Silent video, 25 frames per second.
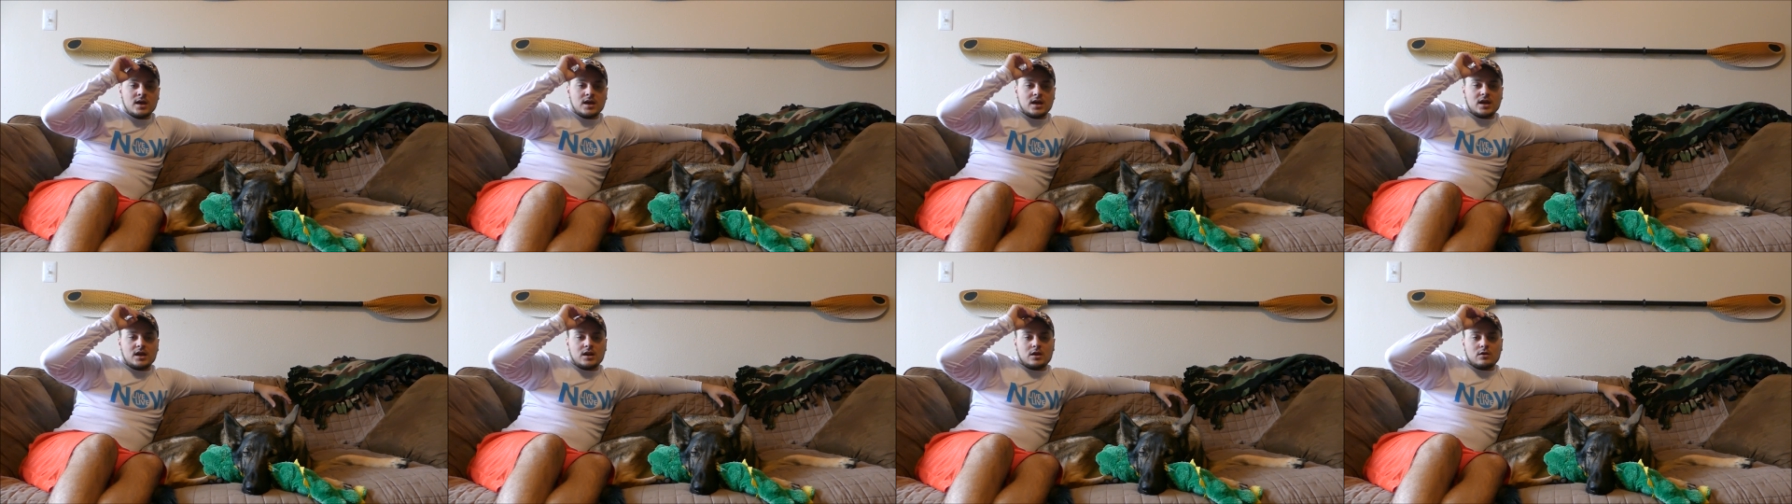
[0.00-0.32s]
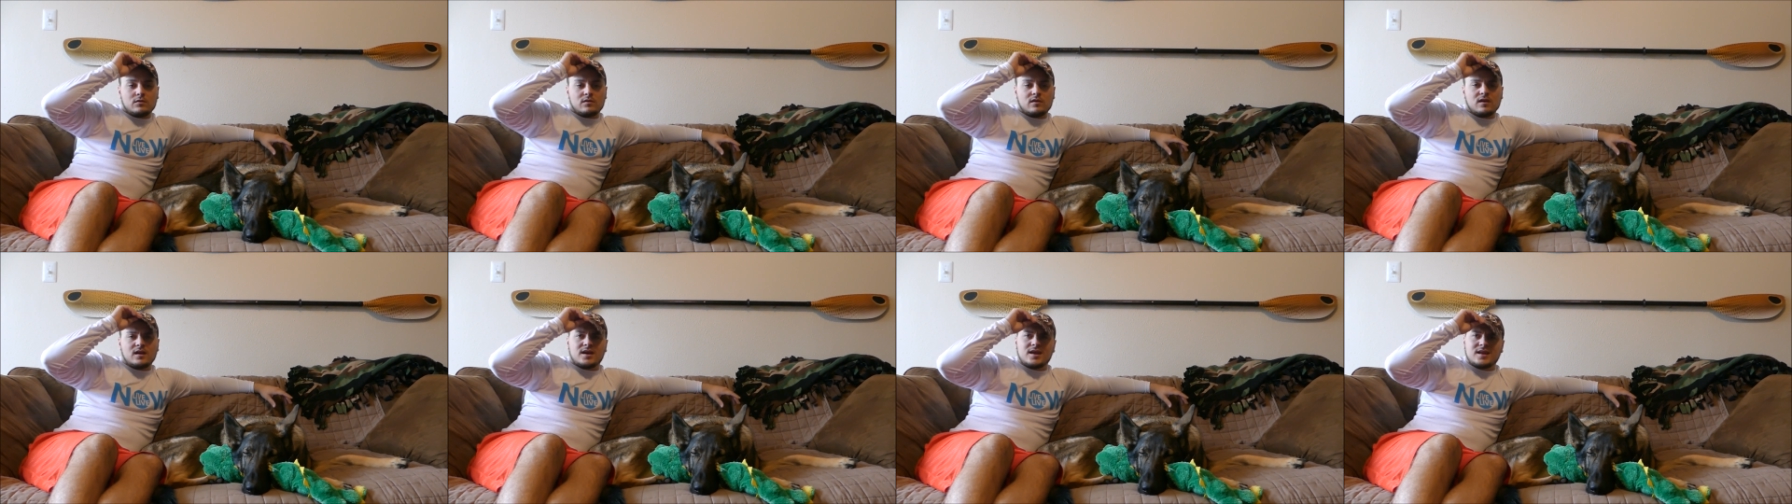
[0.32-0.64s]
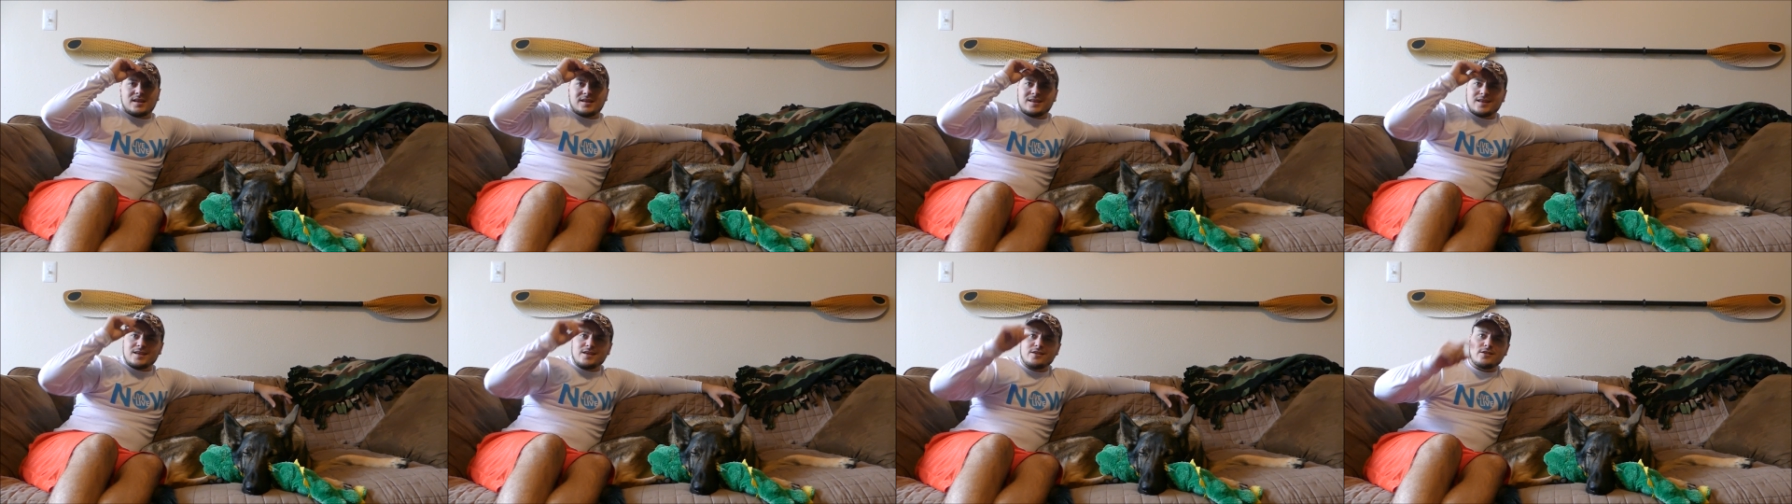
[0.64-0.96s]
you know, to
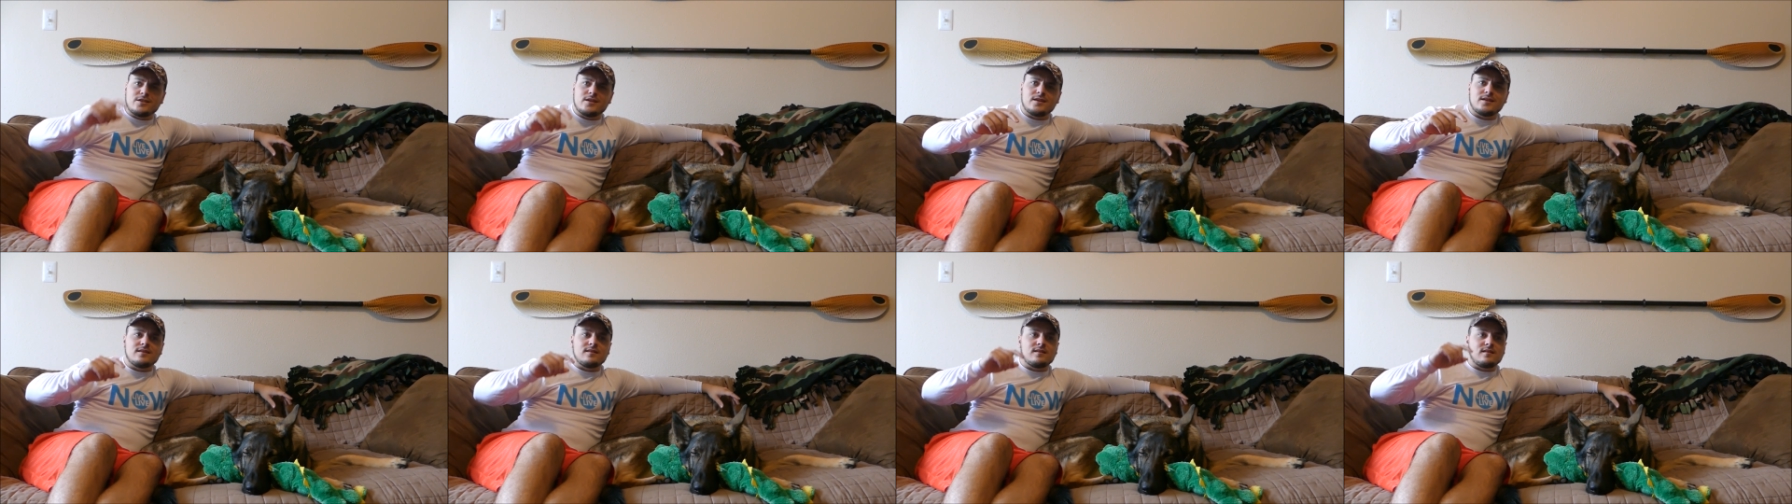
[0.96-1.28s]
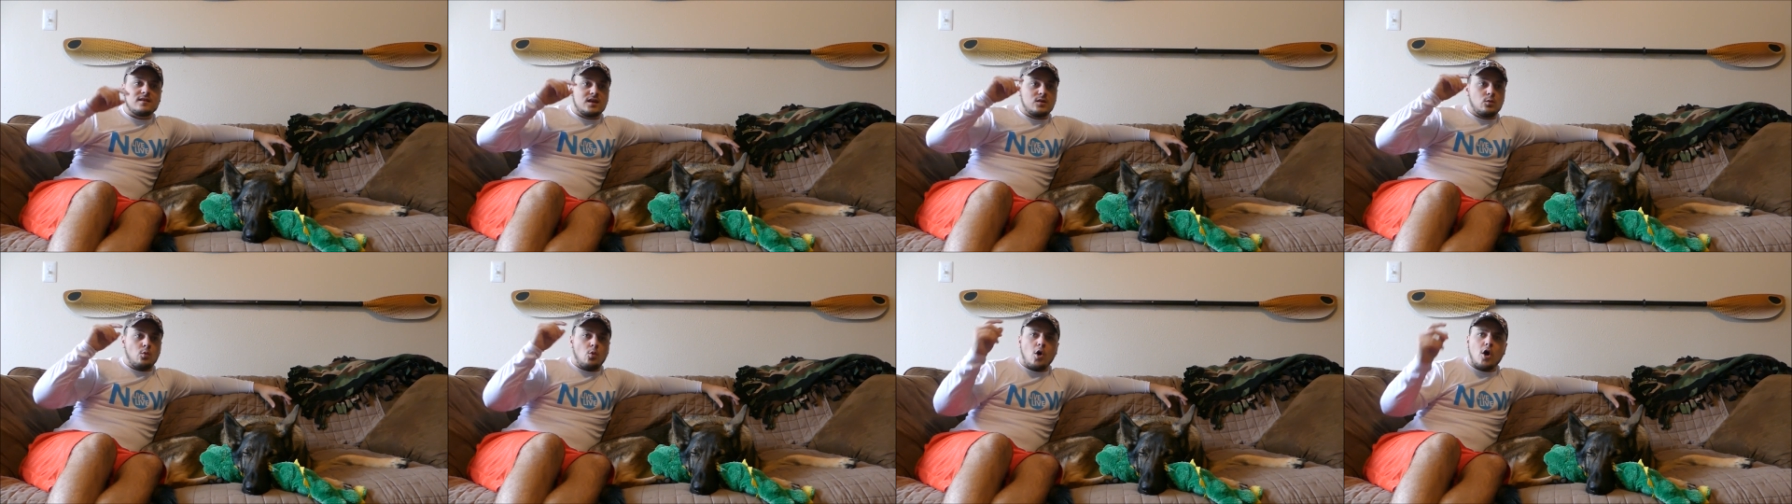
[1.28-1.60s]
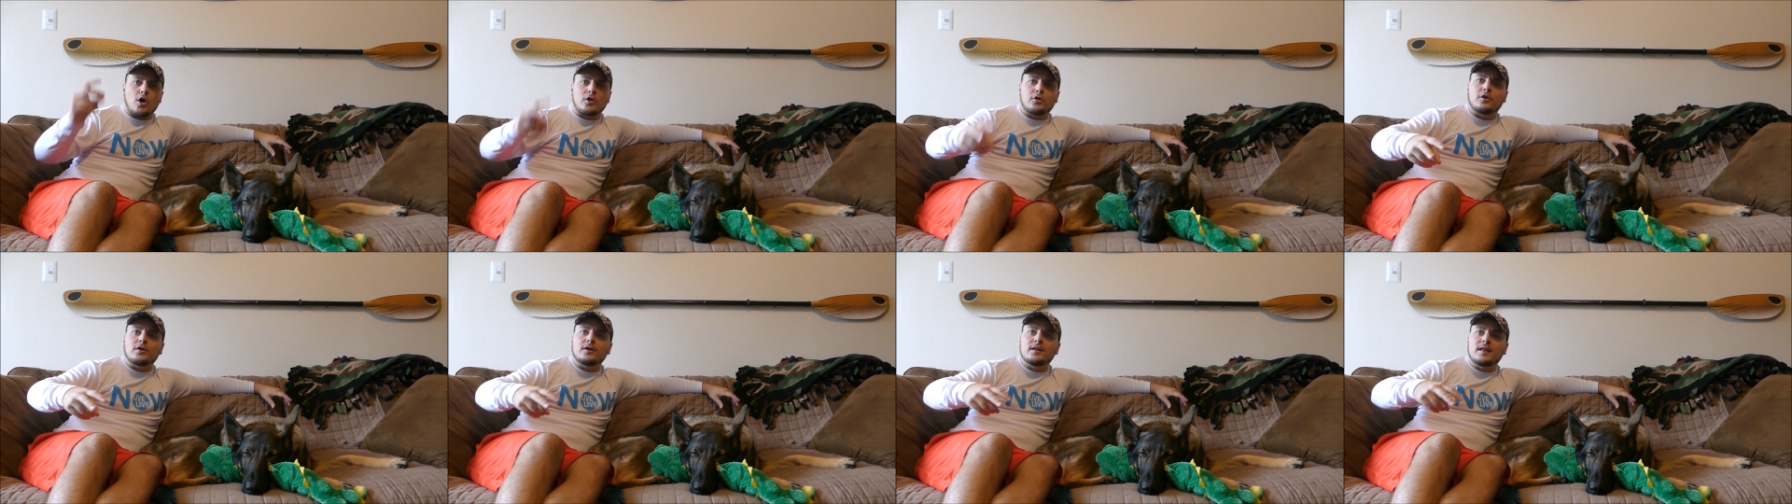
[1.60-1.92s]
conditions and
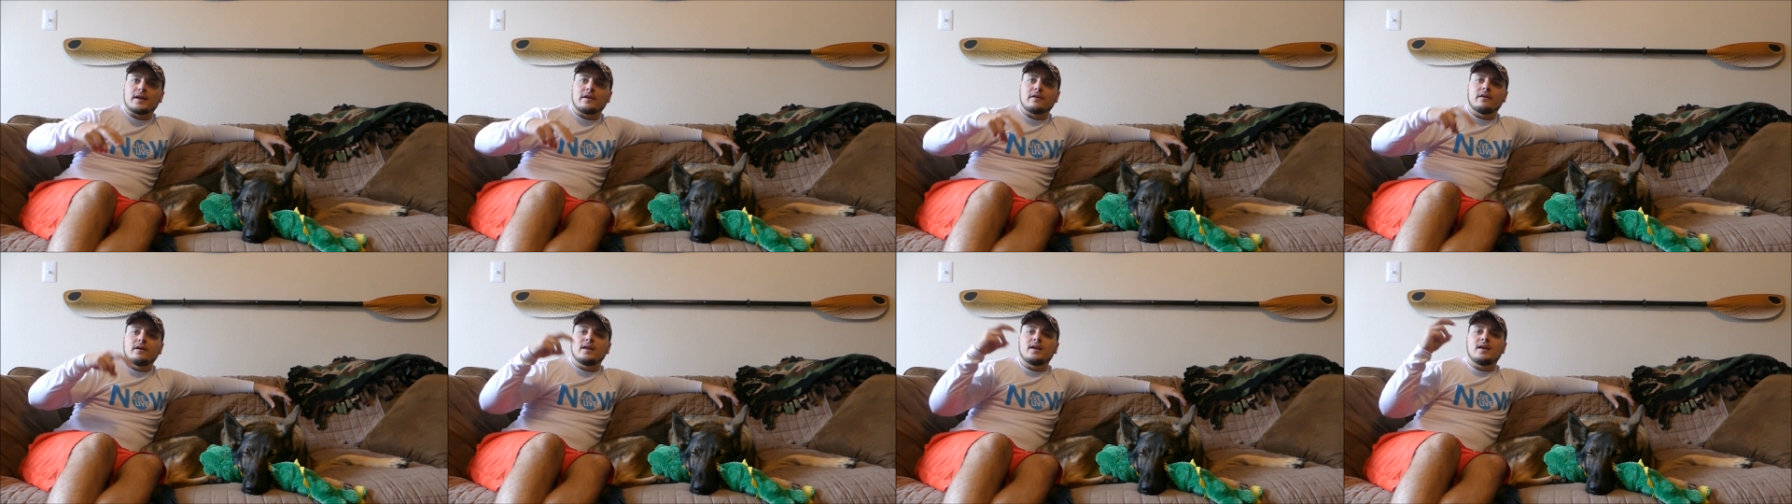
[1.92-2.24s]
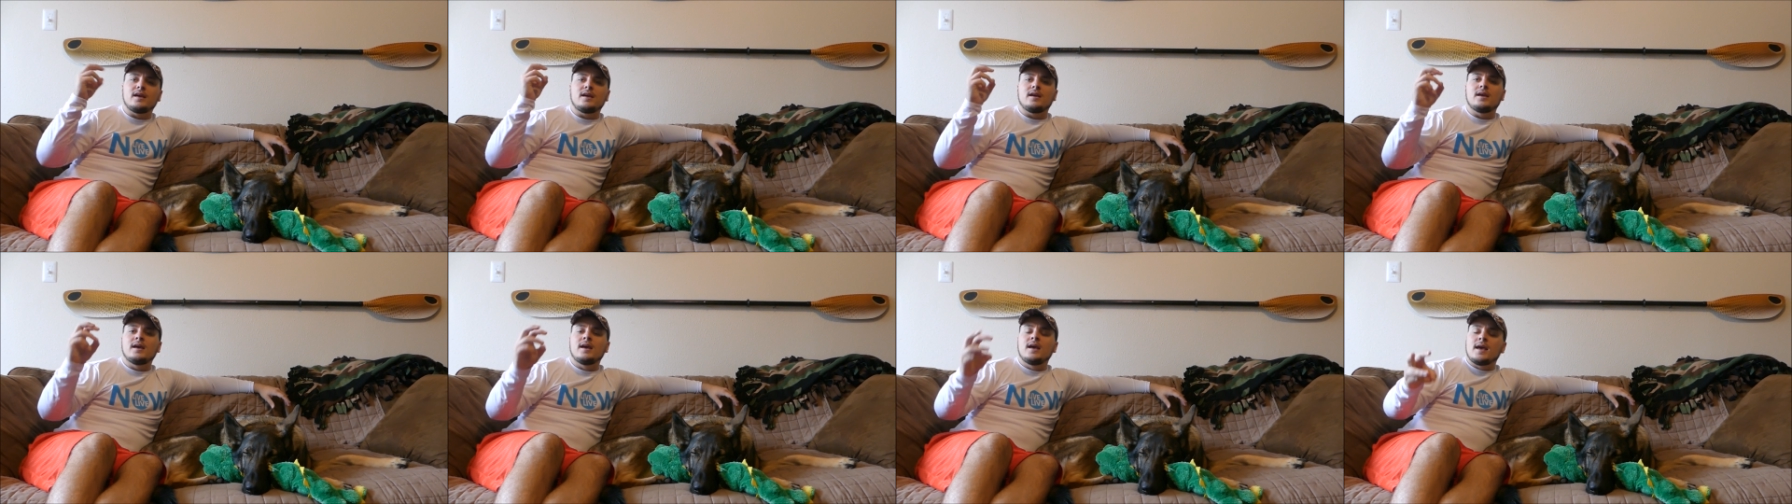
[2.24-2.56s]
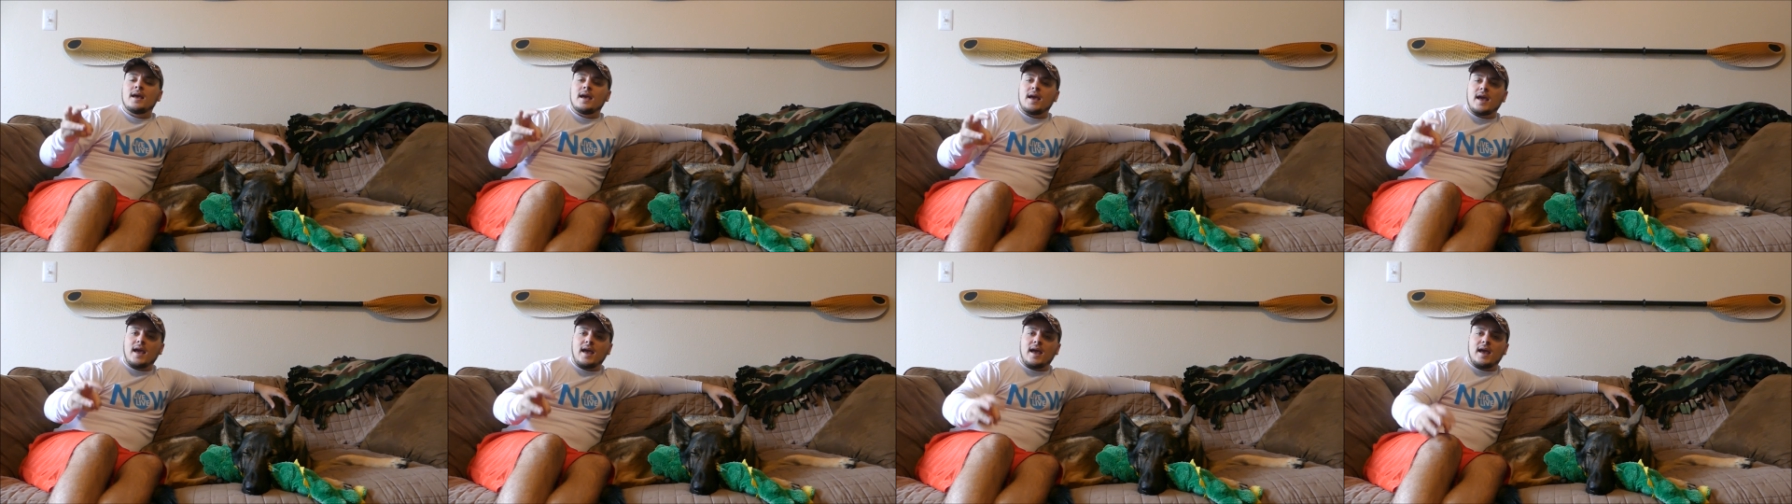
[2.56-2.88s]
water clarity
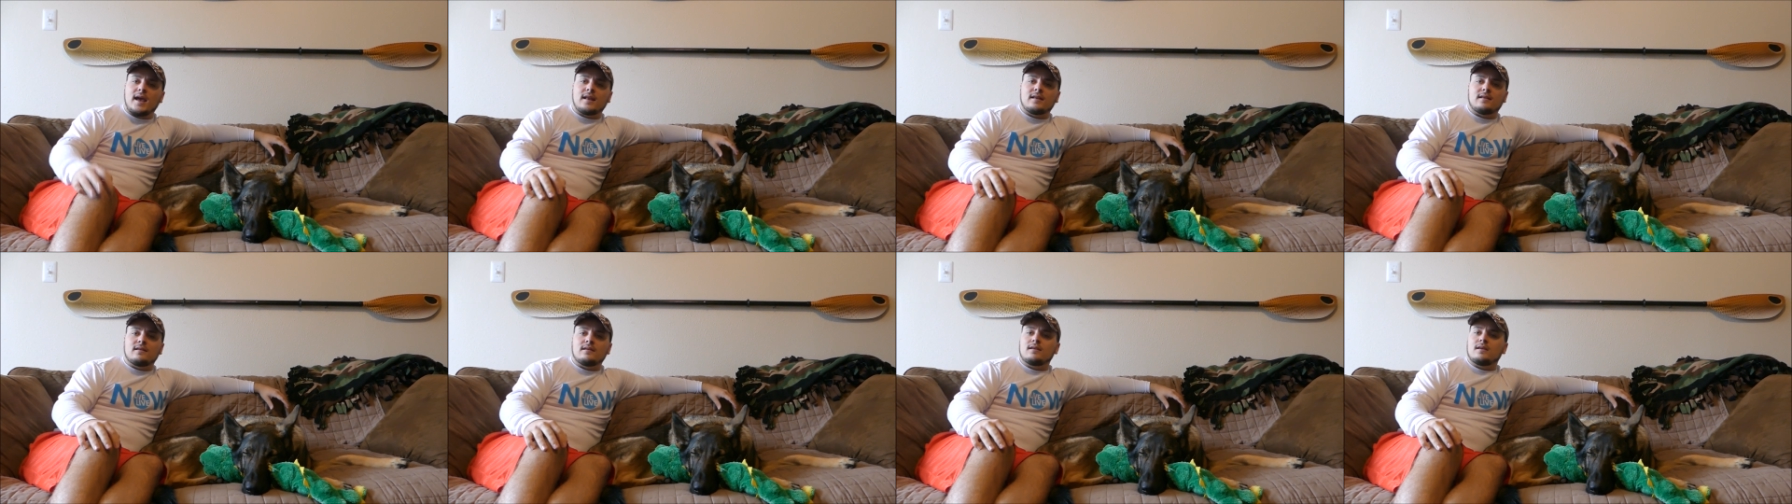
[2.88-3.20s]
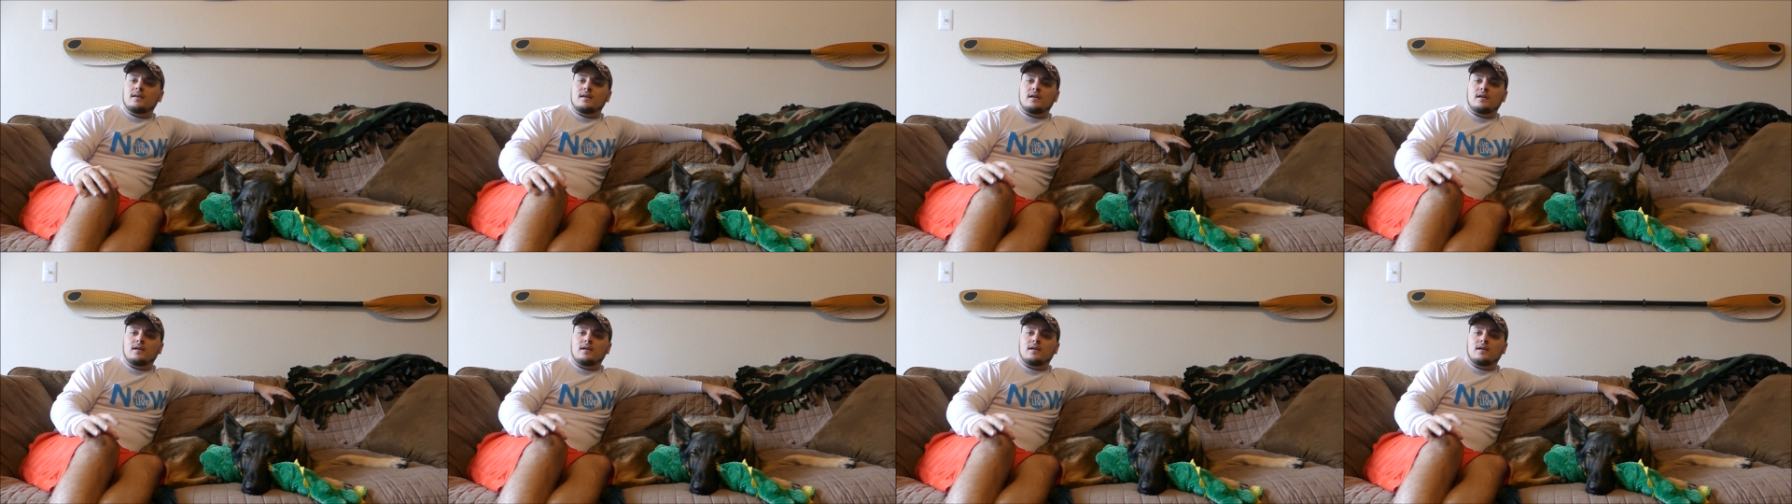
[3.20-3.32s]
and,